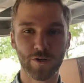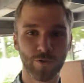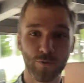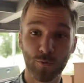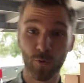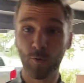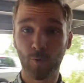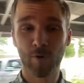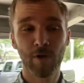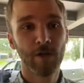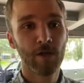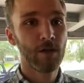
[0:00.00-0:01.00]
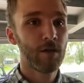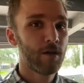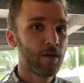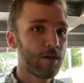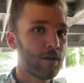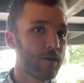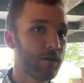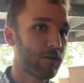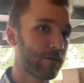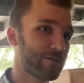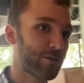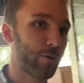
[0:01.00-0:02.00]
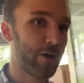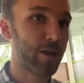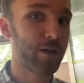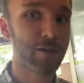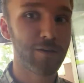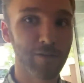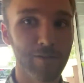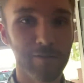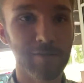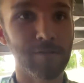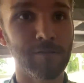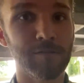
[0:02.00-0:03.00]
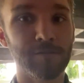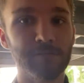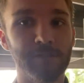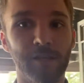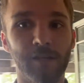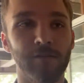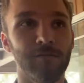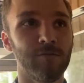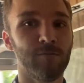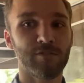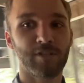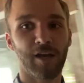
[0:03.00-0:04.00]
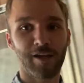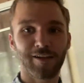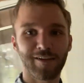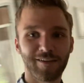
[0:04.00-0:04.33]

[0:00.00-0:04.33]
on through. Let's go ahead. Dan, you wanna say hi?